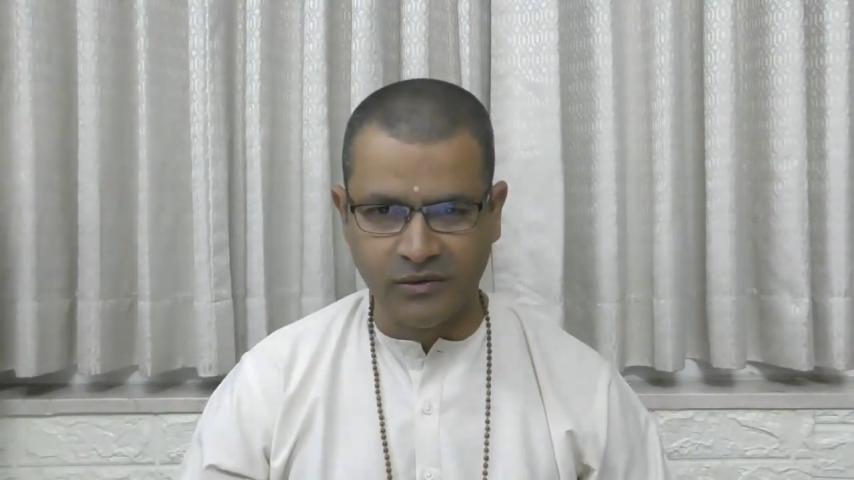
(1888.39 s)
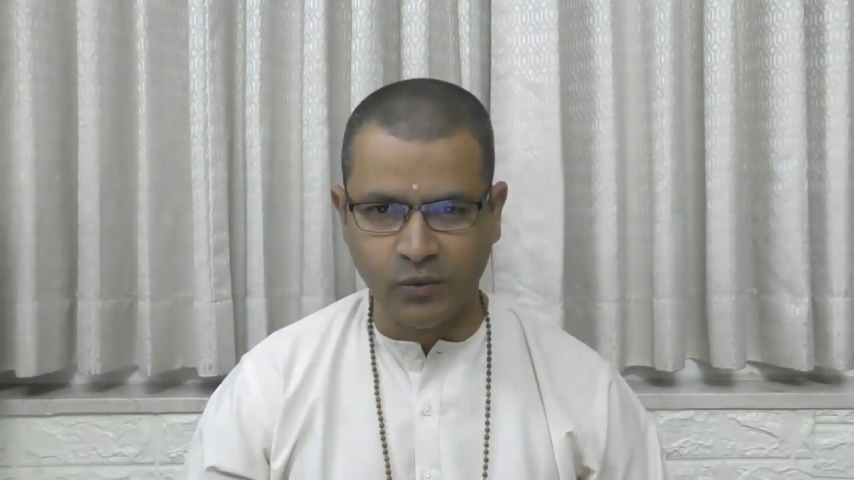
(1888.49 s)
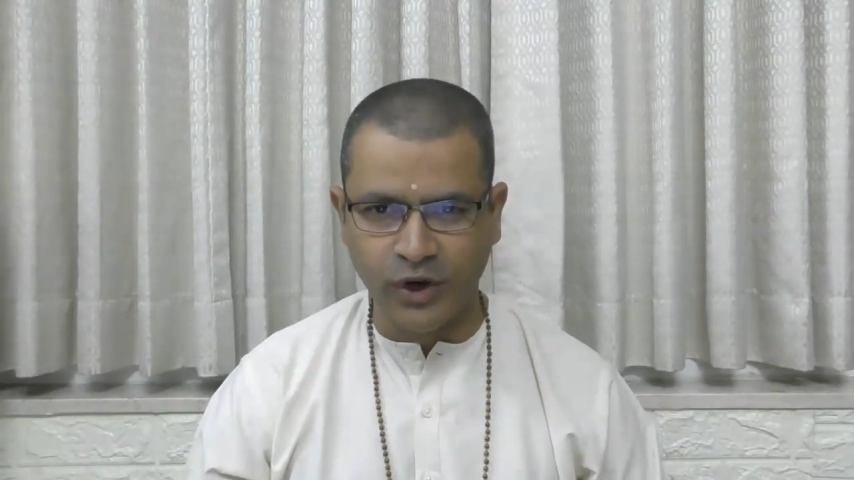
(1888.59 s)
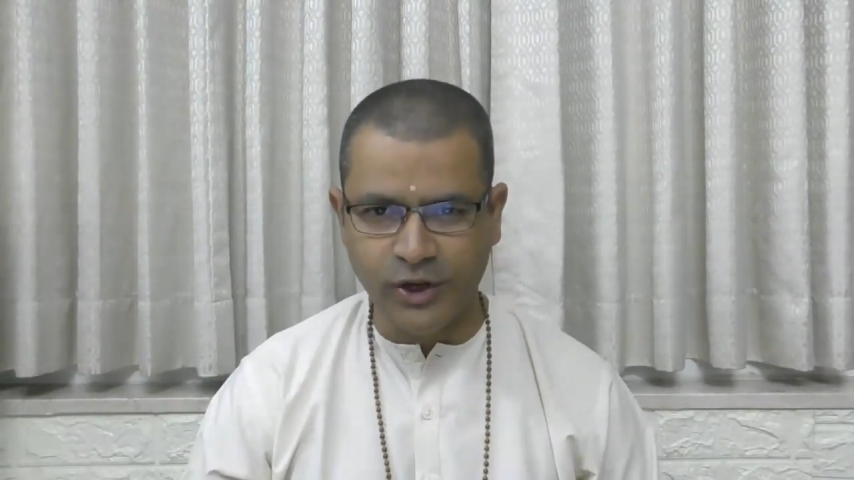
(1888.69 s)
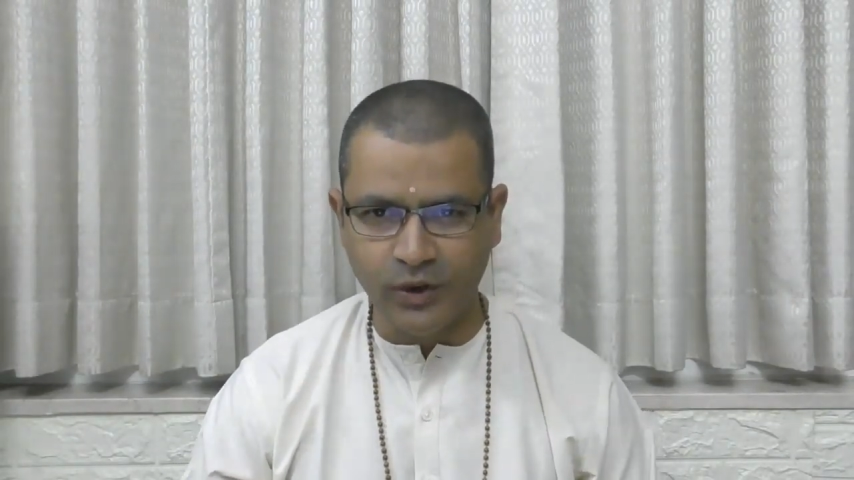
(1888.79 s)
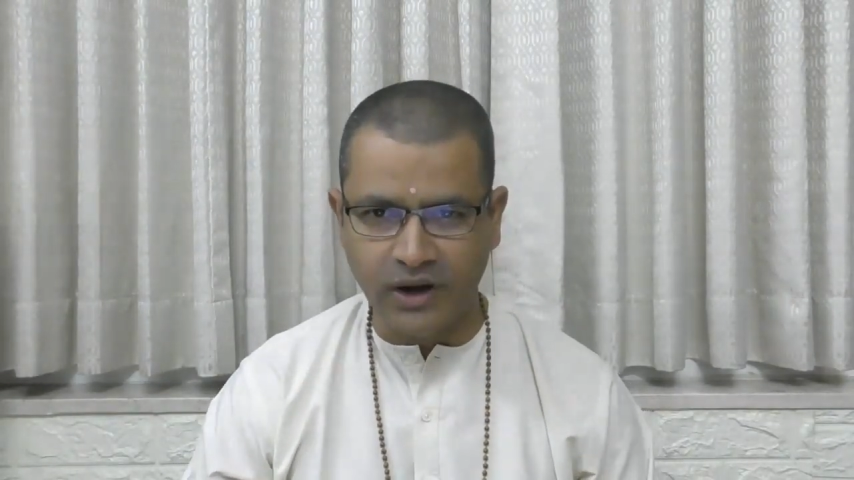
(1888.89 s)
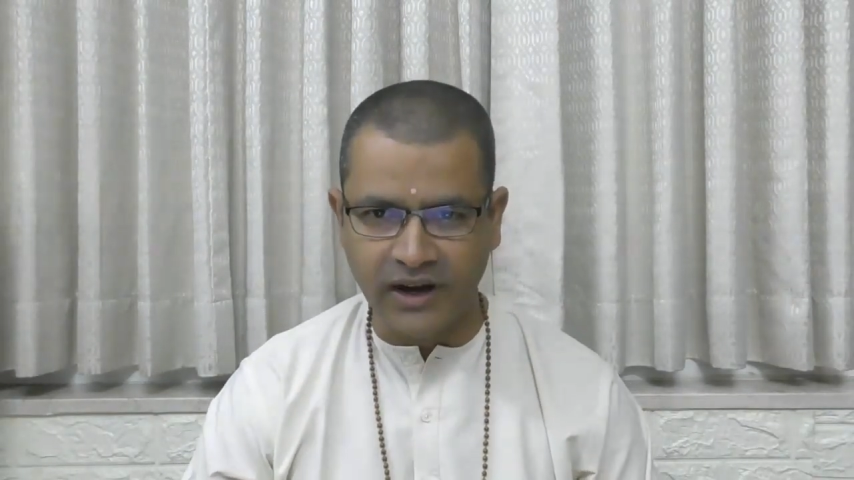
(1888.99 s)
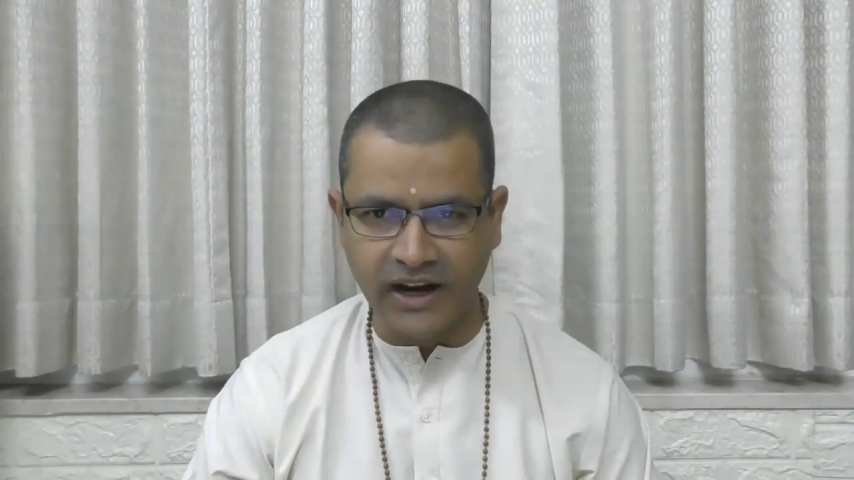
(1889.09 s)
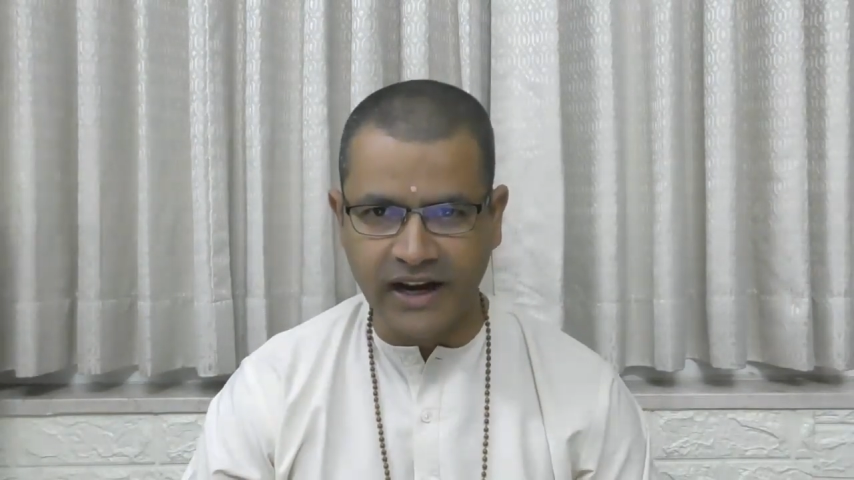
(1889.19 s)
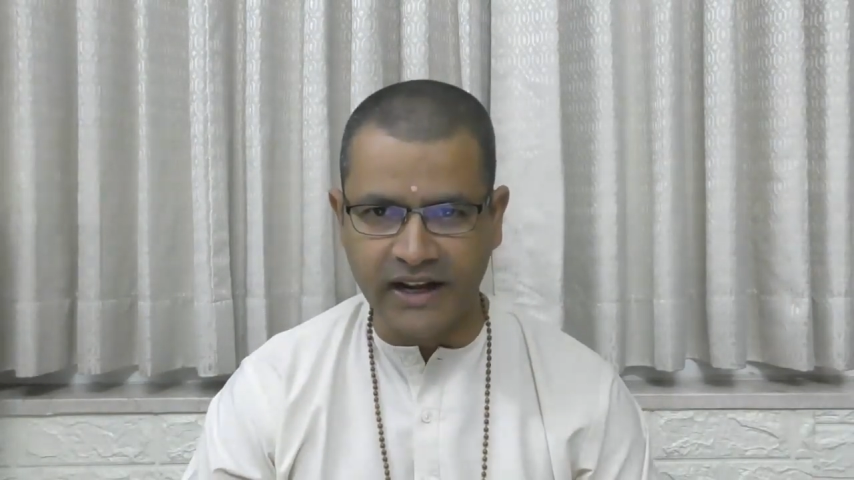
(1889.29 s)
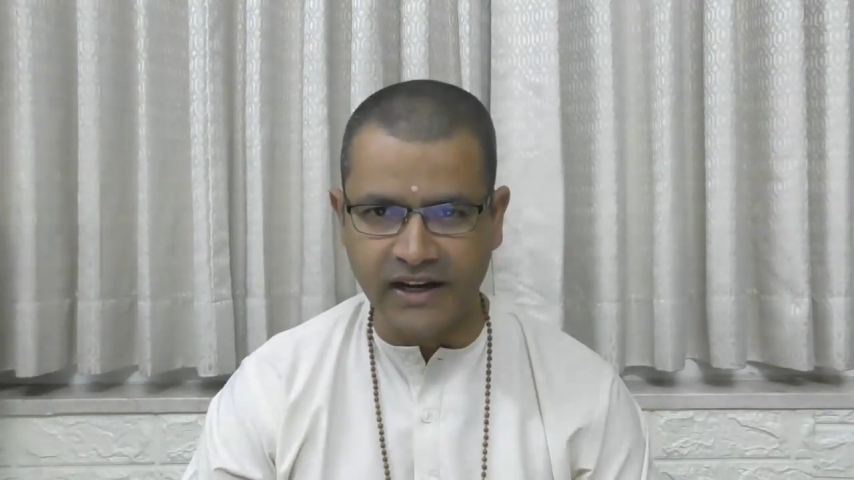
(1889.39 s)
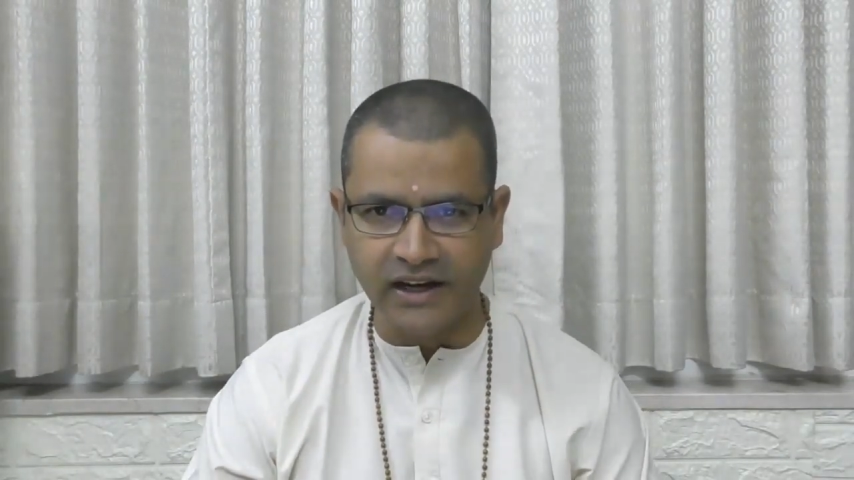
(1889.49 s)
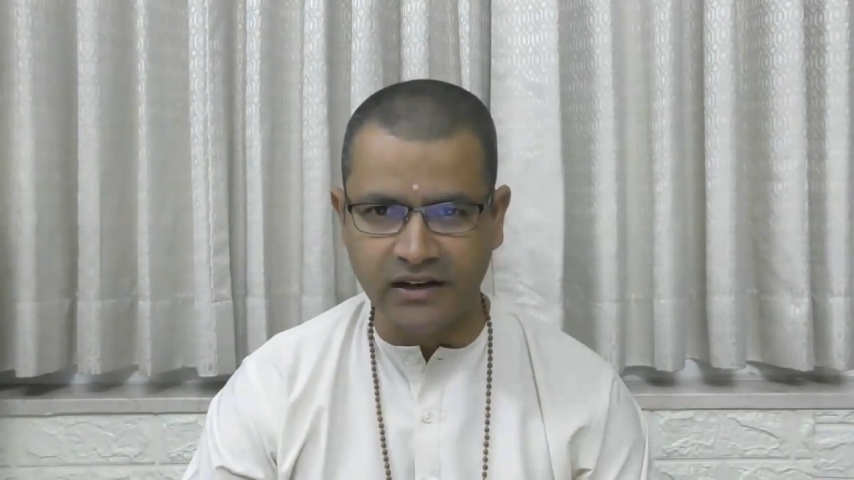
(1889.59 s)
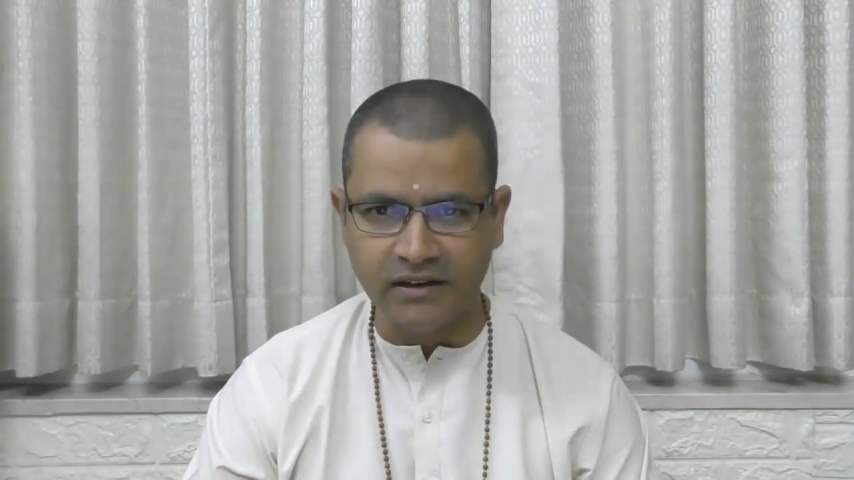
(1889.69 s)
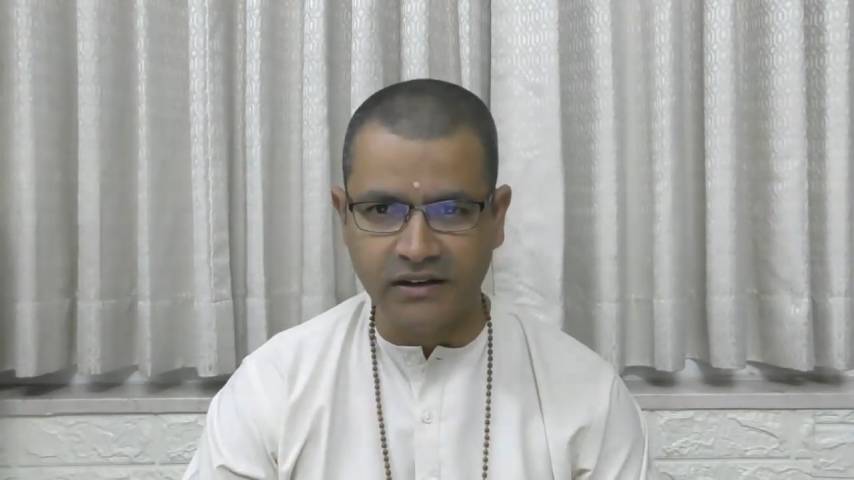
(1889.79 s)
Why you are negating
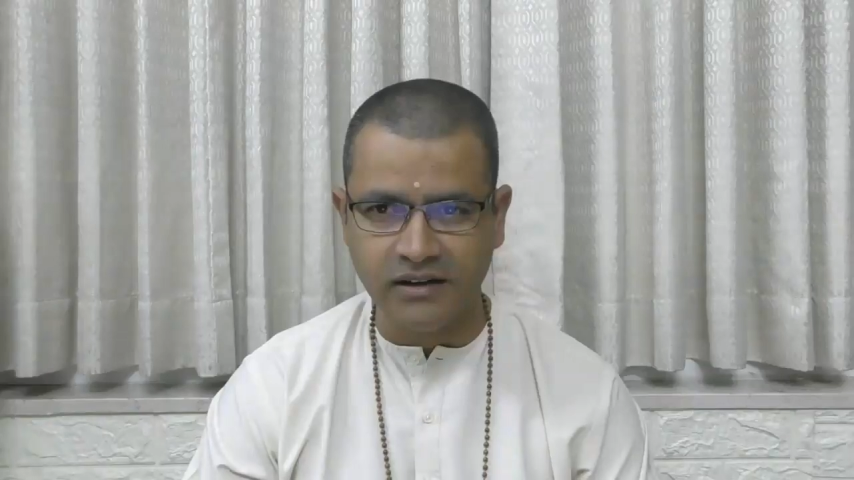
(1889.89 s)
it?